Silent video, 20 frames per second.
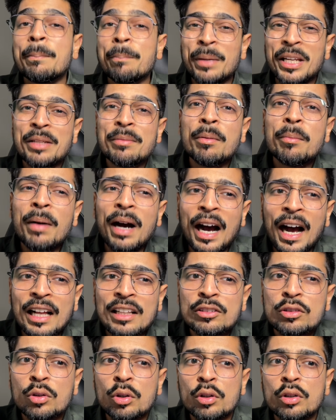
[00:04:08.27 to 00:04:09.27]
minimum
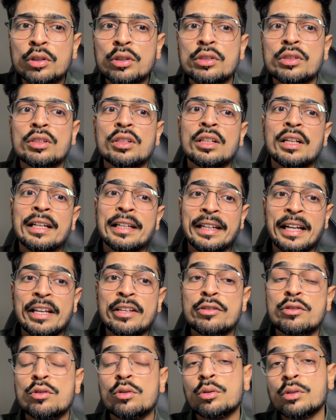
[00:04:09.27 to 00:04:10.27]
IELTS score
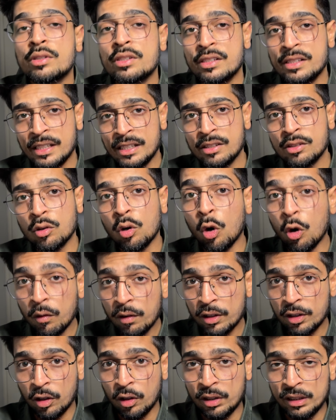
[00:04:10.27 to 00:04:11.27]
raised to 6
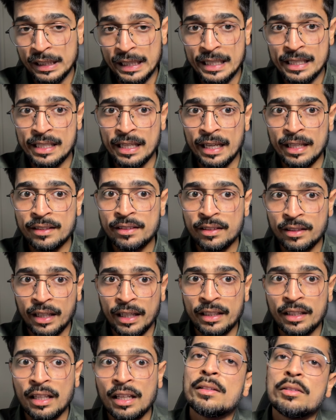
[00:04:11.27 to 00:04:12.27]
overall these days, right?